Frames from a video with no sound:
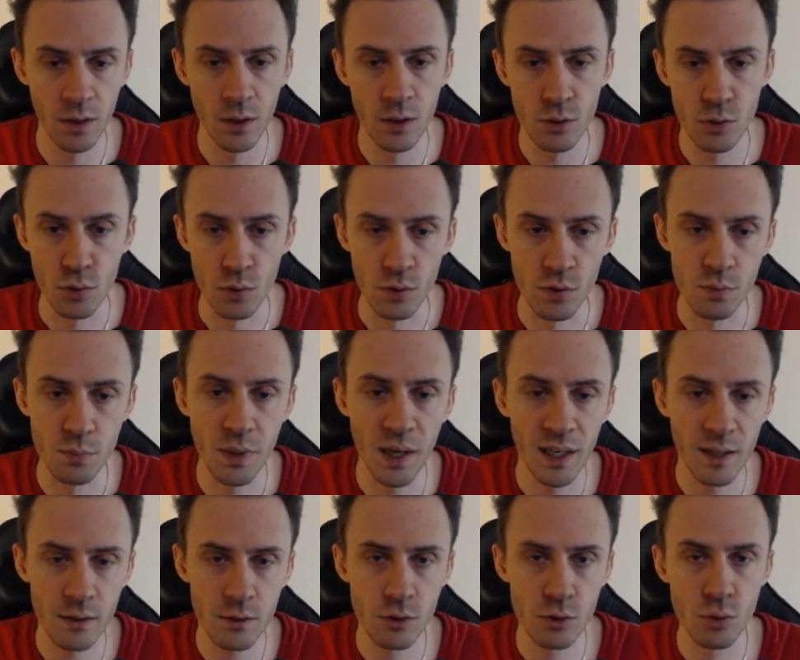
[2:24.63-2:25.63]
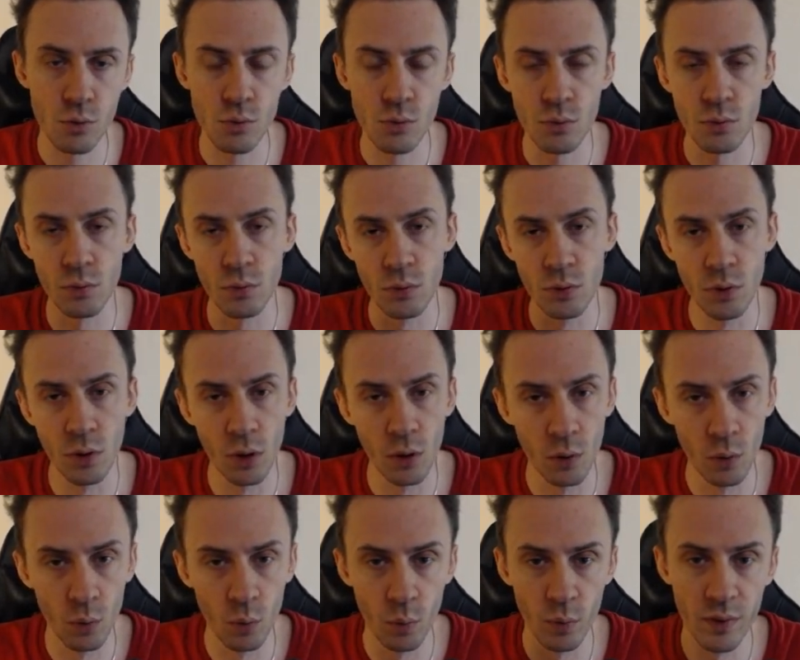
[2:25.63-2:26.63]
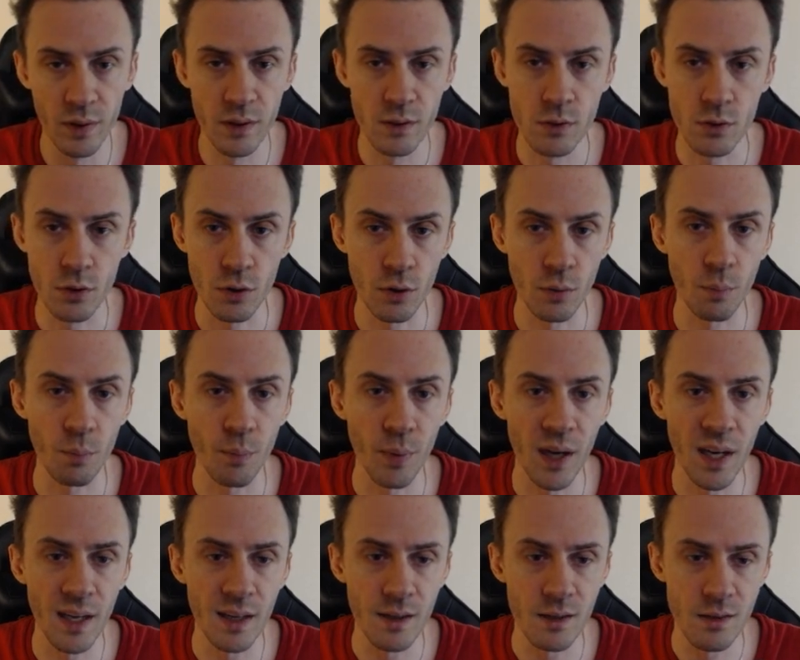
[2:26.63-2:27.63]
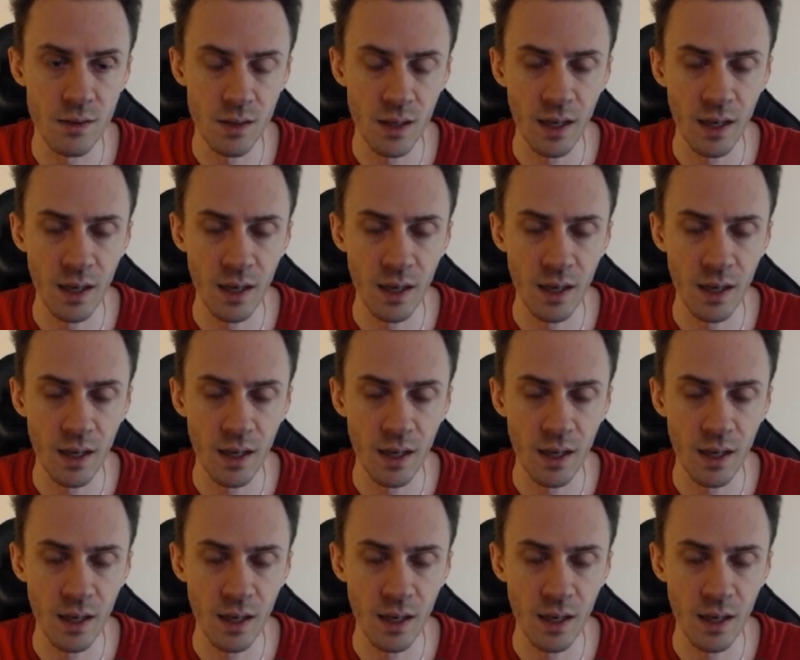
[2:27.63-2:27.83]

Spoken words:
So it's better to go with a certain pace.